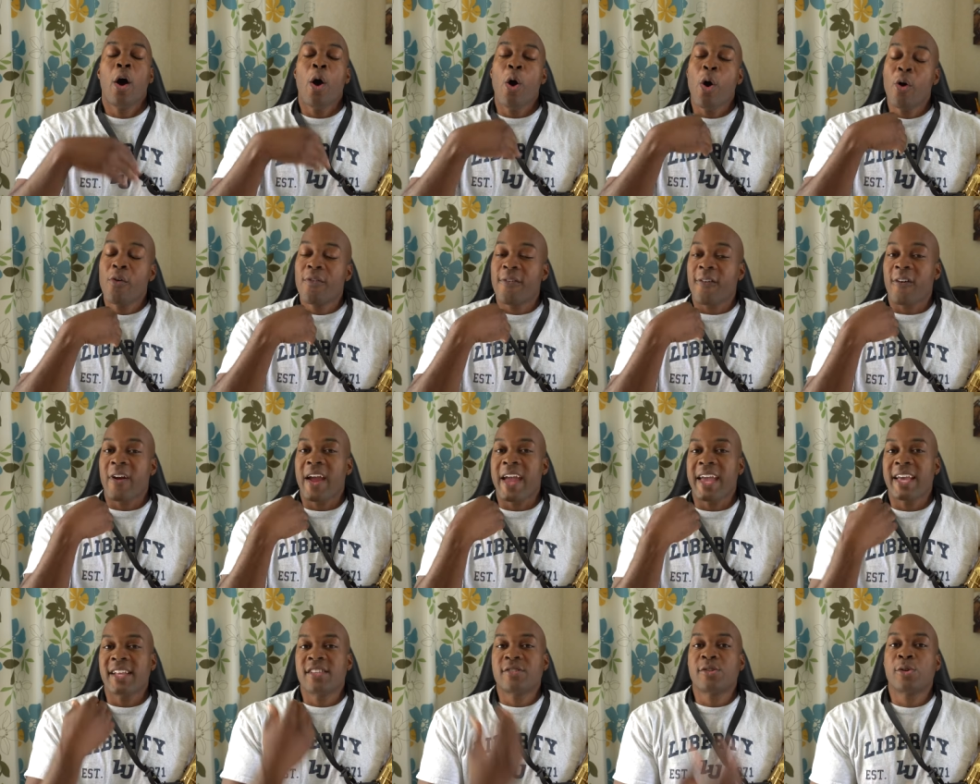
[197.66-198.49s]
over
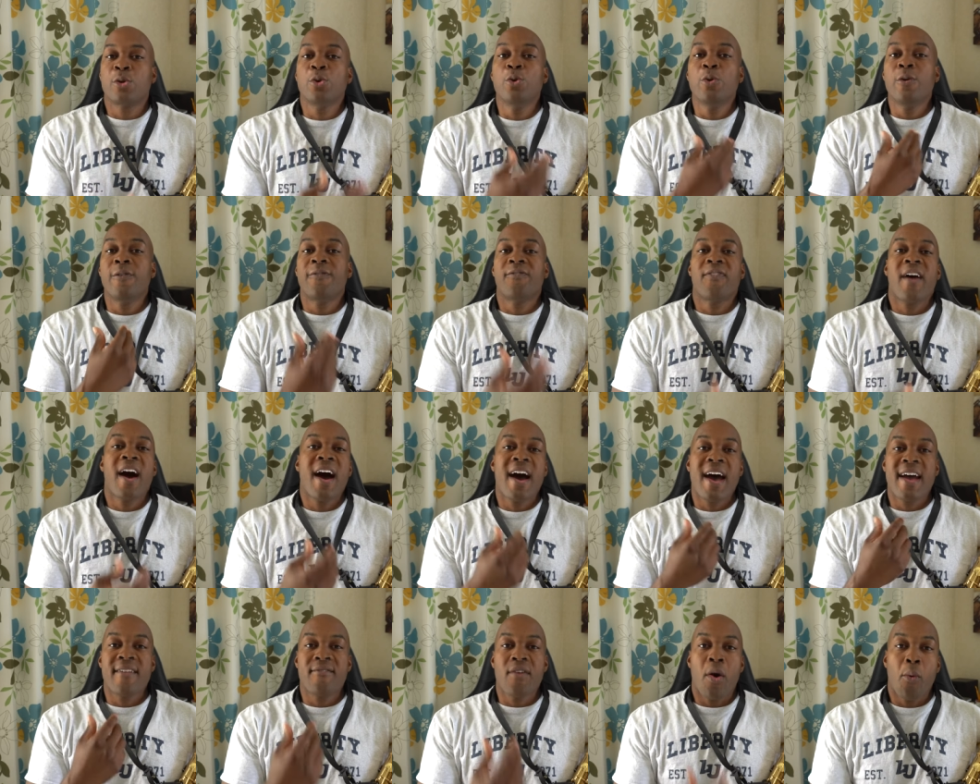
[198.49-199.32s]
a
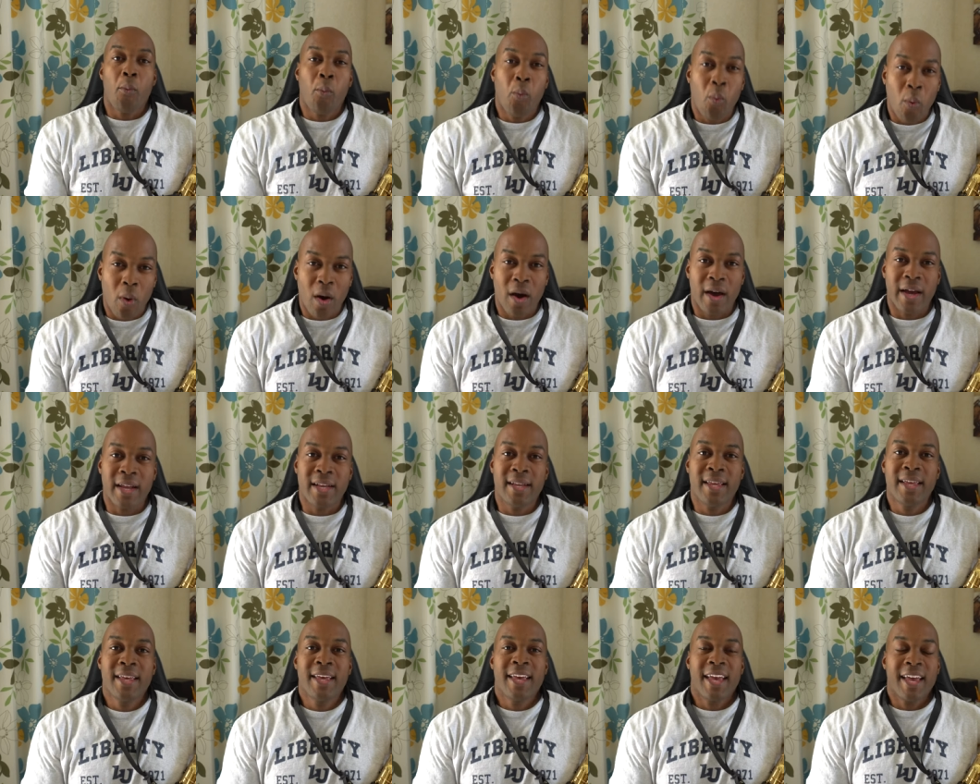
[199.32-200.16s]

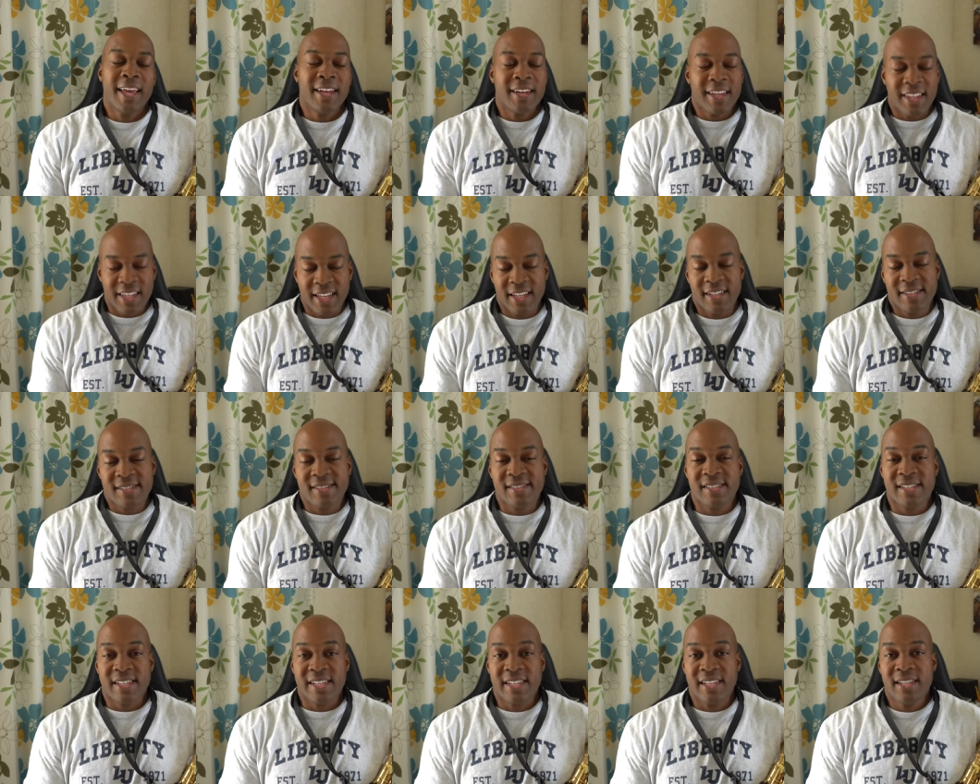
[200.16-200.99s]
251 and the of
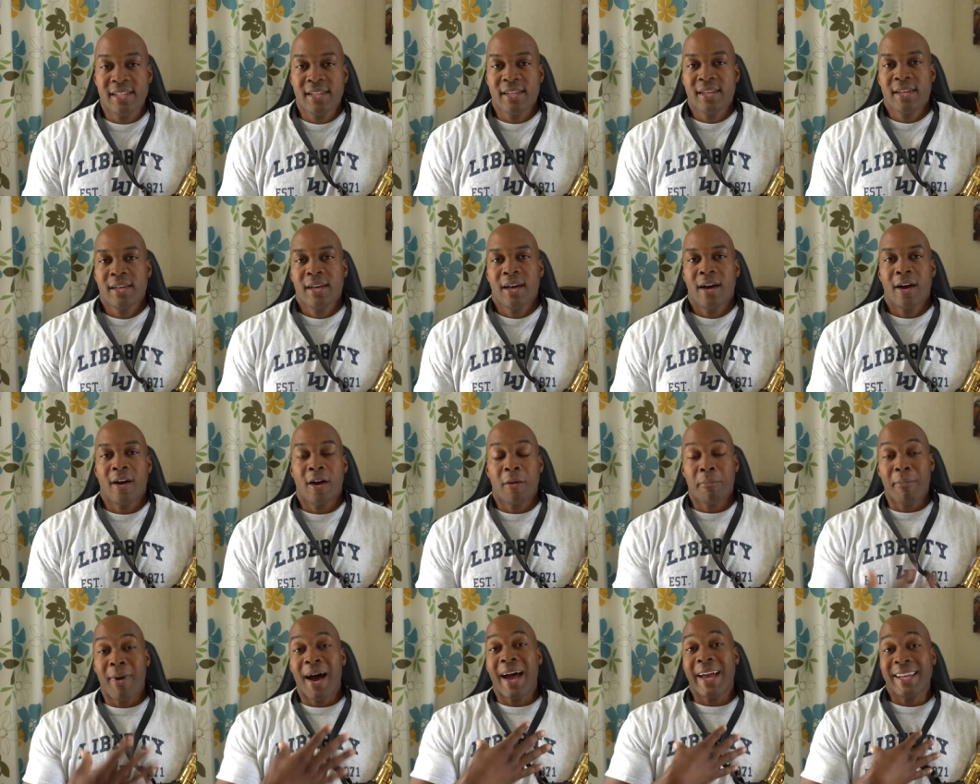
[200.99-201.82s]
C, or
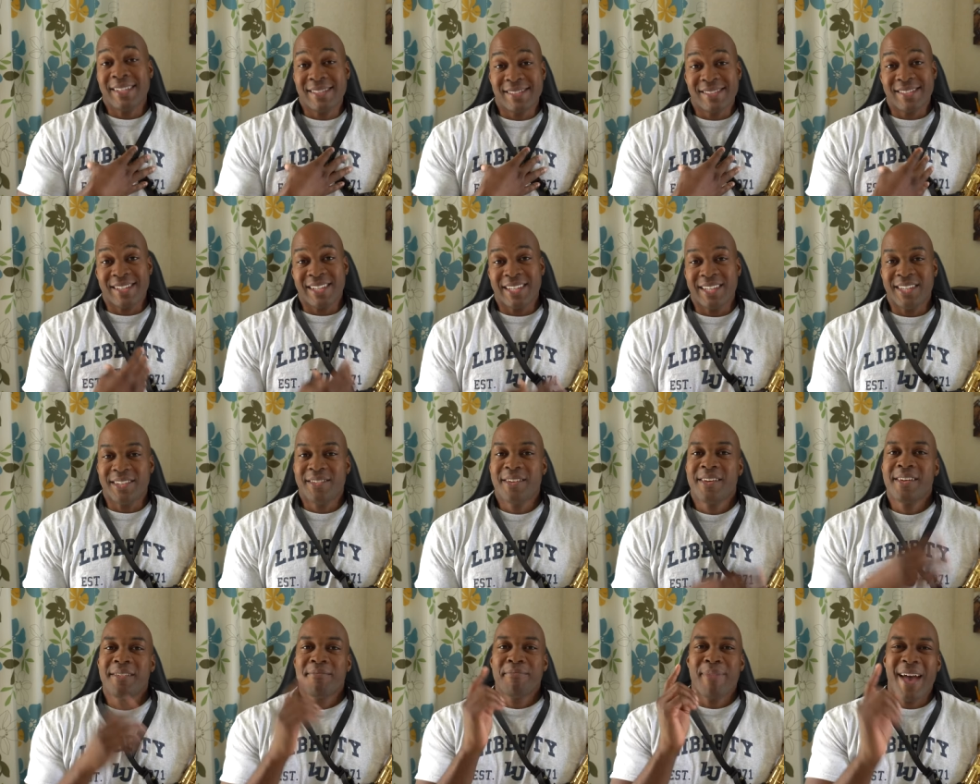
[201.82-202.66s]
my C
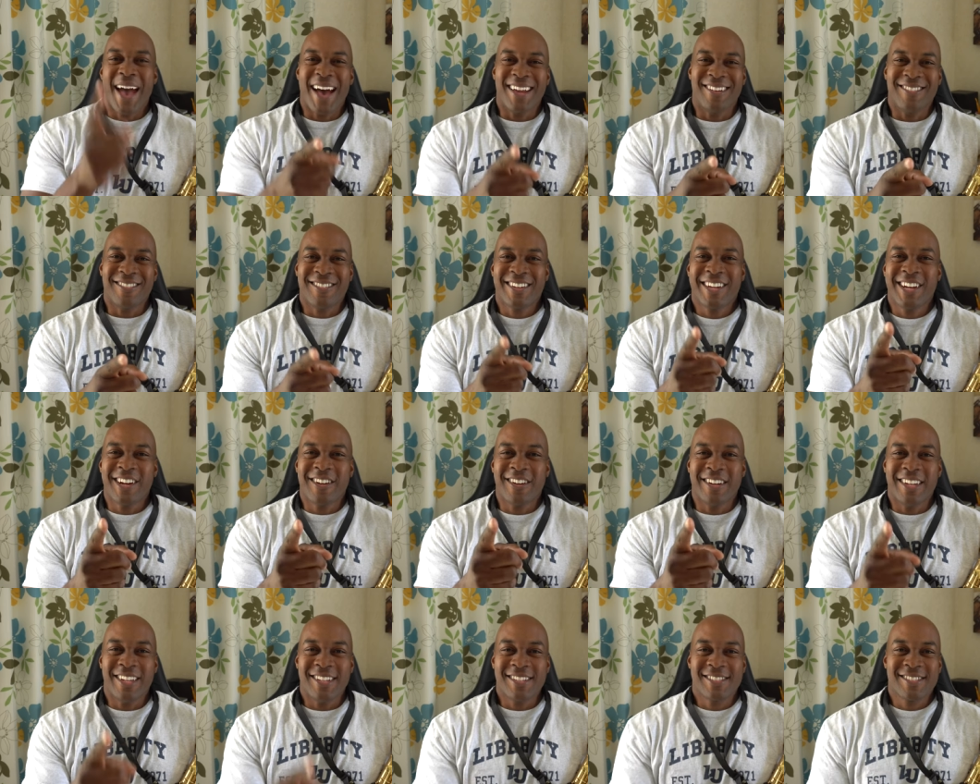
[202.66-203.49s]
pattern. Here
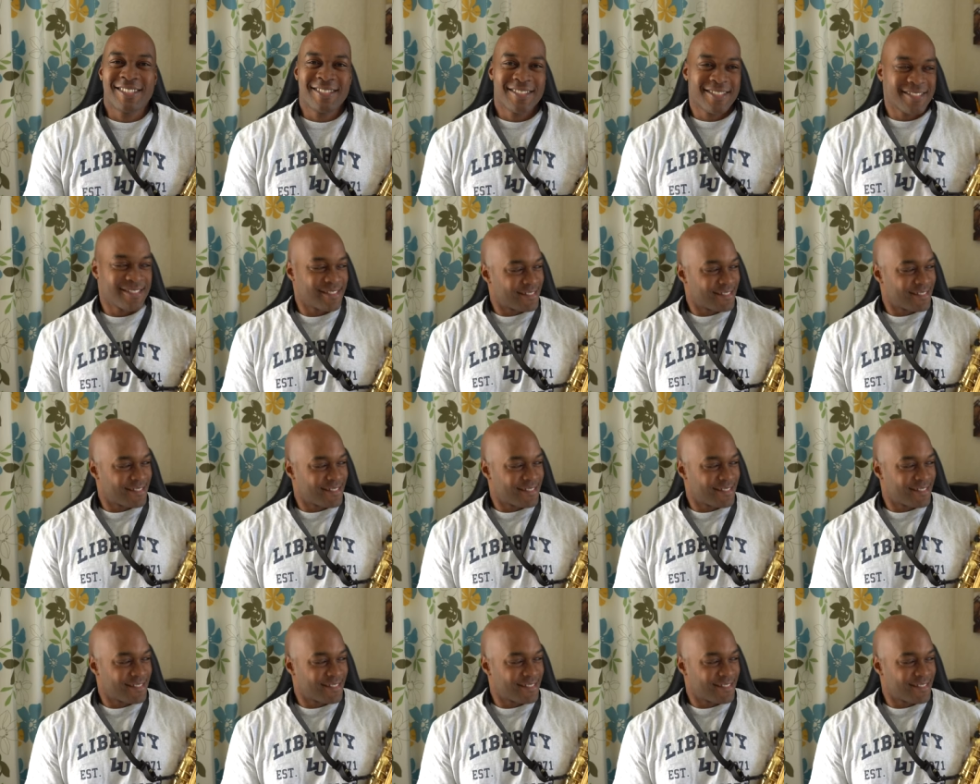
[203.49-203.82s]
it is.